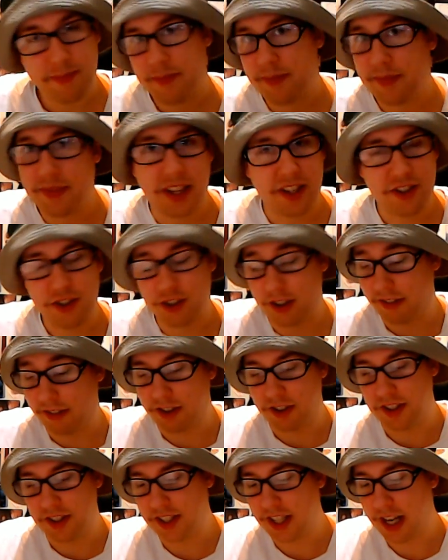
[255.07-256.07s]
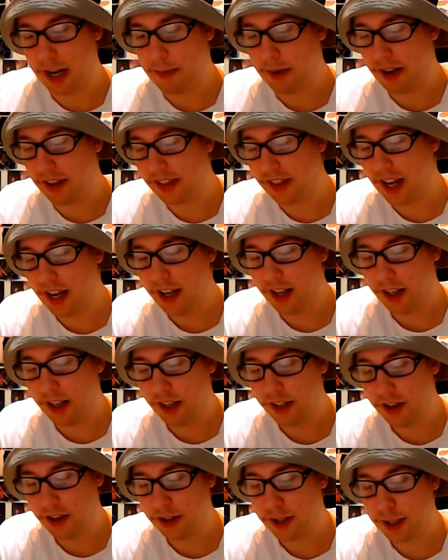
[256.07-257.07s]
That's all I've got to say about that. I
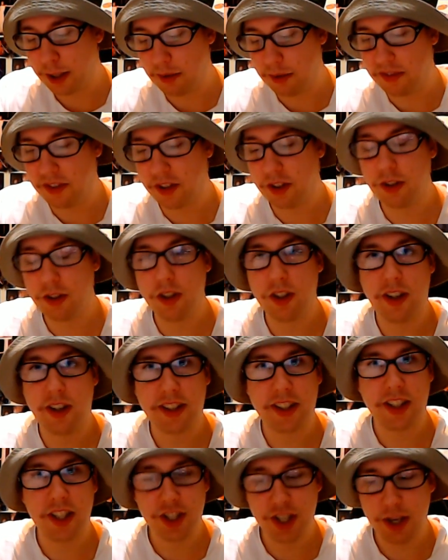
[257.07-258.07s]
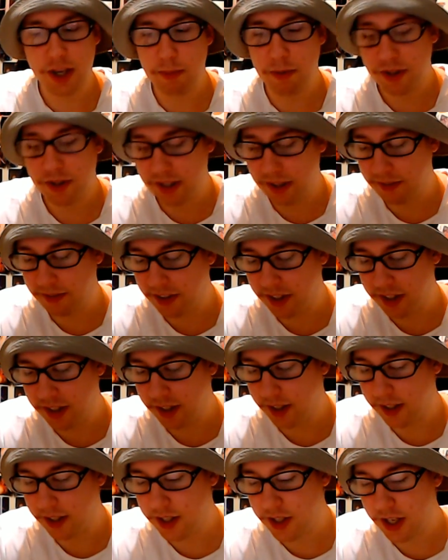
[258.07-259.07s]
know some of you like the Shenmue stuff,
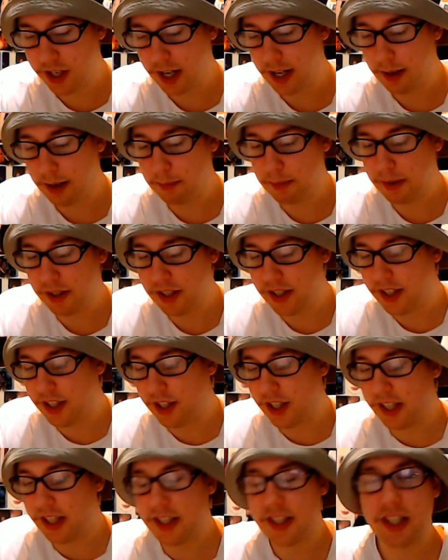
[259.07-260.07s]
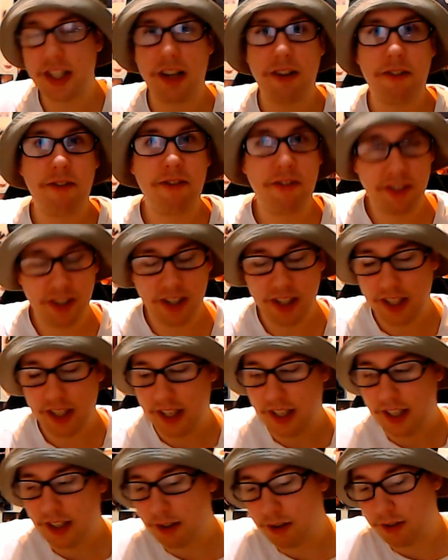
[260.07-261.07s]
the JRPG stuff.
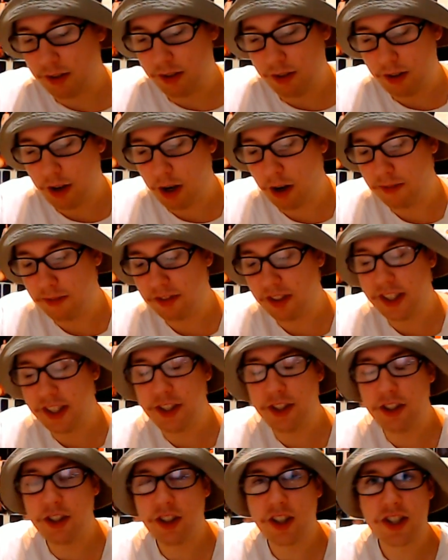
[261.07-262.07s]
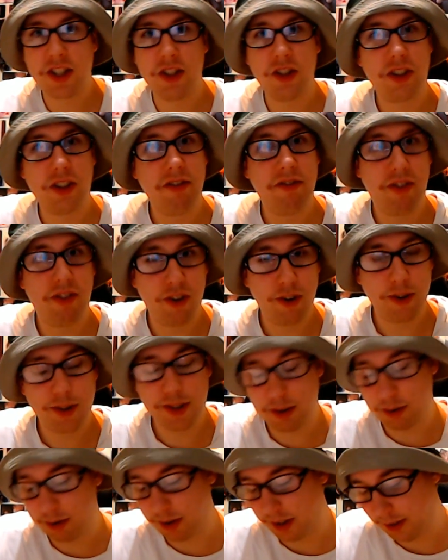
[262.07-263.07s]
Well, hopefully you guys are looking forward
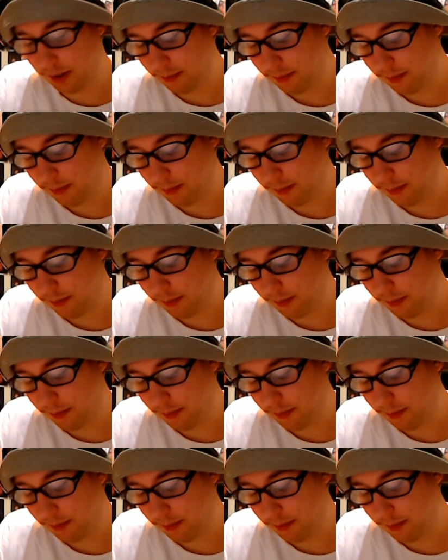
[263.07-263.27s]
to it.